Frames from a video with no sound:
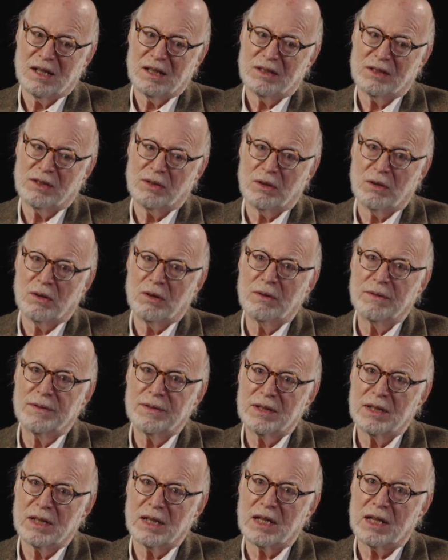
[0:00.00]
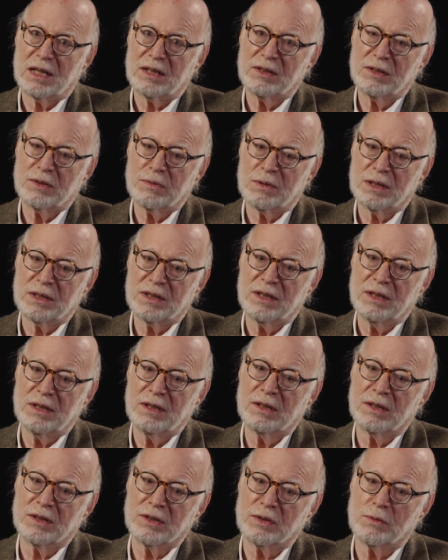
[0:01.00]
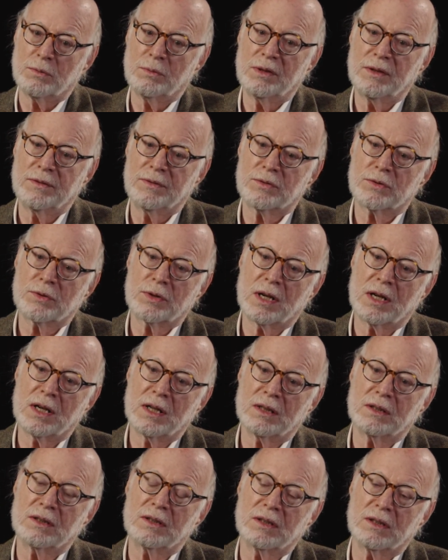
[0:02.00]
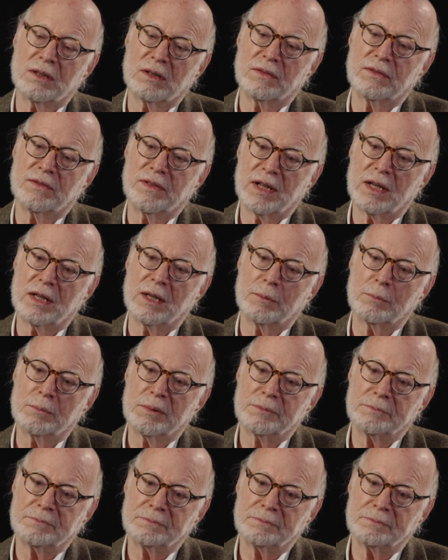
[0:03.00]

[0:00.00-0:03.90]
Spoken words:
So over the last 20 years, we've tried to develop